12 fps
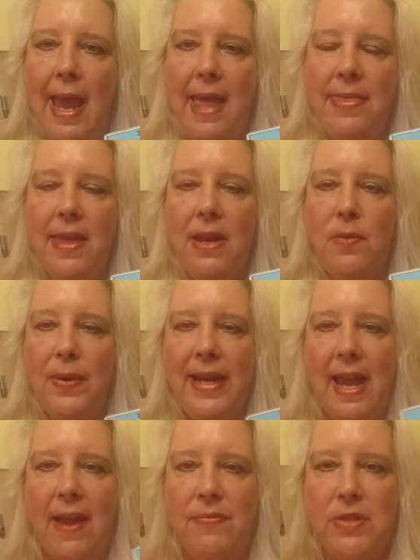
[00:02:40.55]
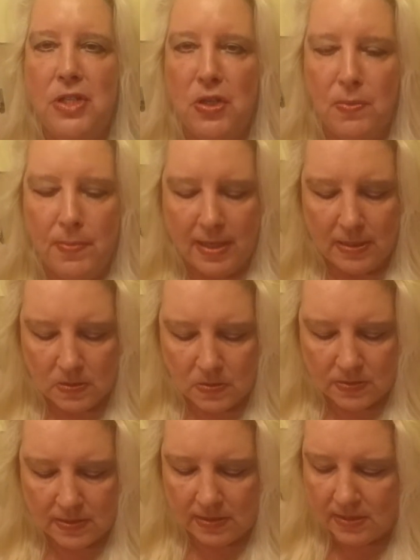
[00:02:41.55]
And then we have the Two of
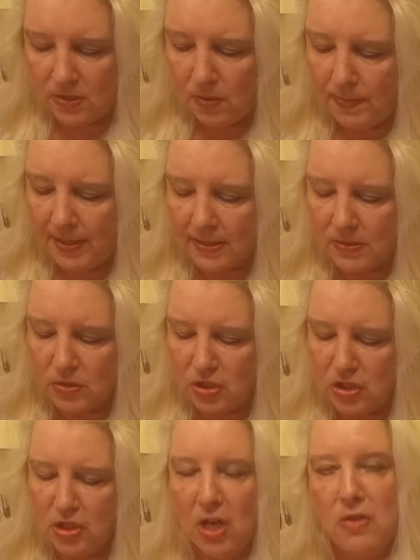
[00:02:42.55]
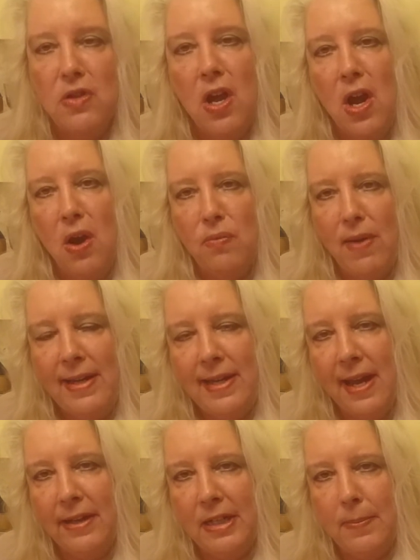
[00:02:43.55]
Pentacles. And Two of Pentacles just shows right
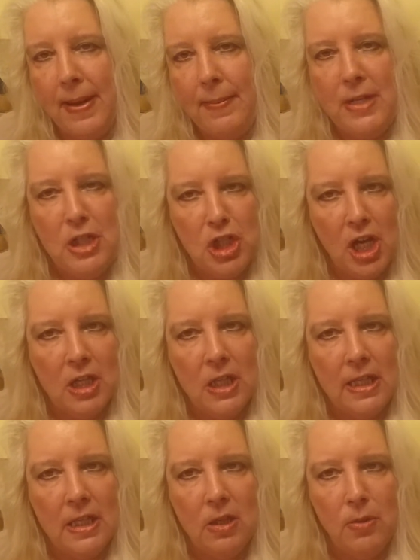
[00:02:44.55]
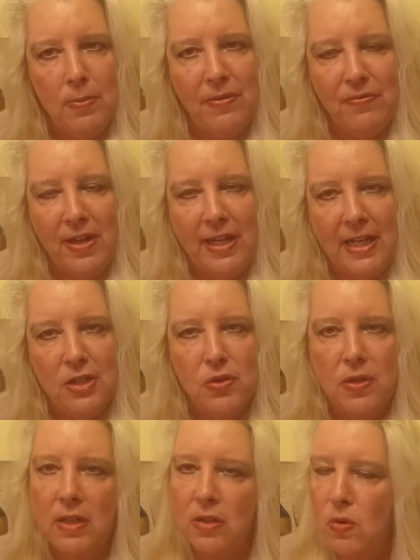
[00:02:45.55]
now you may be juggling a little bit
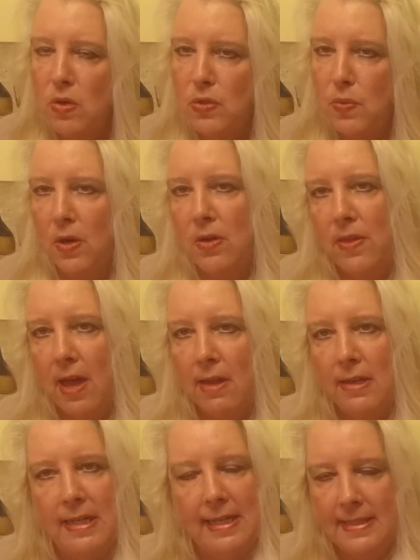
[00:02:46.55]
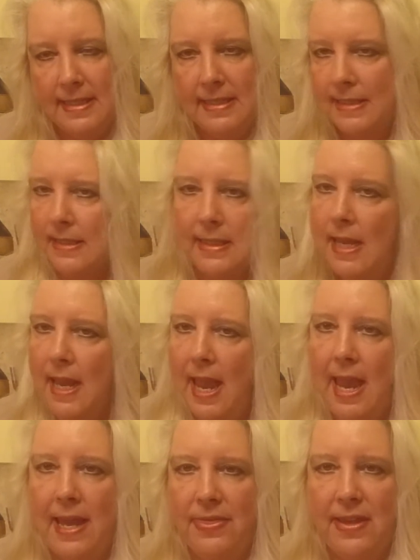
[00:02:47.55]
financially. And of course, we're under the holiday season,
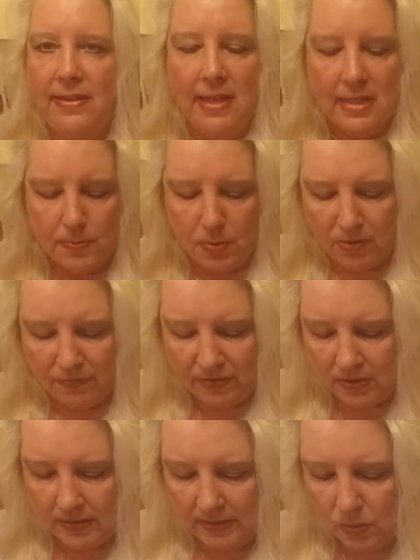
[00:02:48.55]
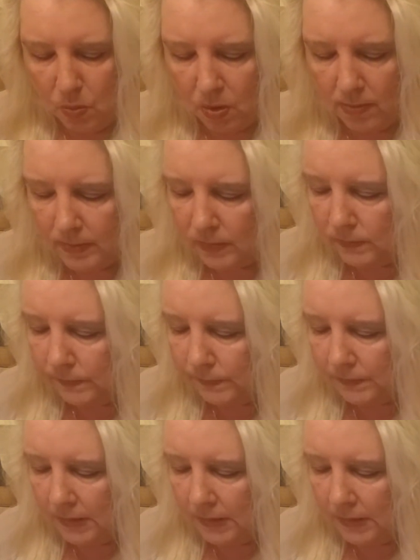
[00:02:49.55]
and I think that's perfectly normal.